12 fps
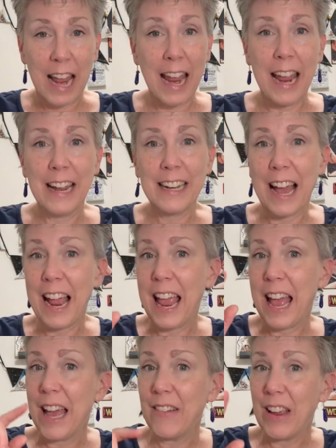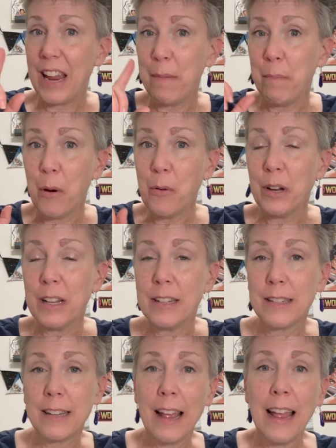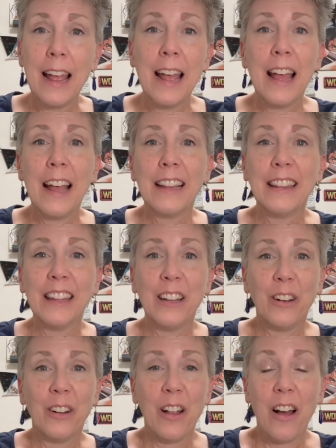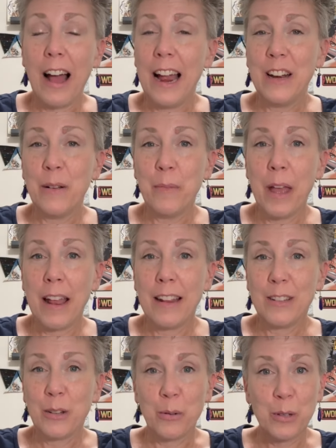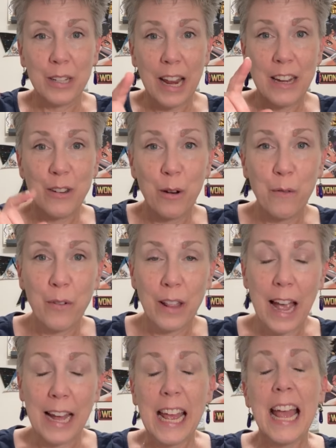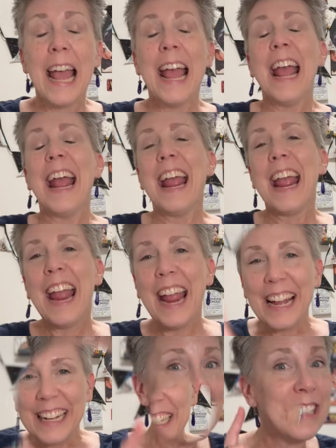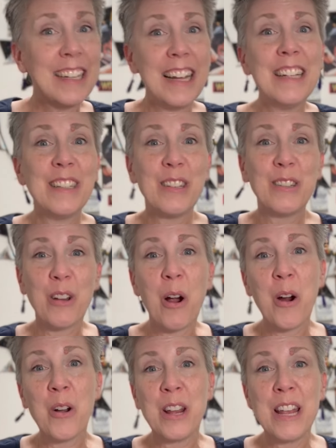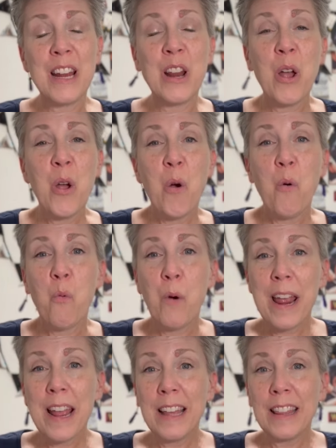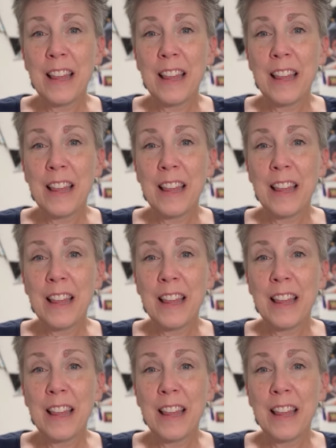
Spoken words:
And I have a bonus little item, so stay tuned for that. So let's get started with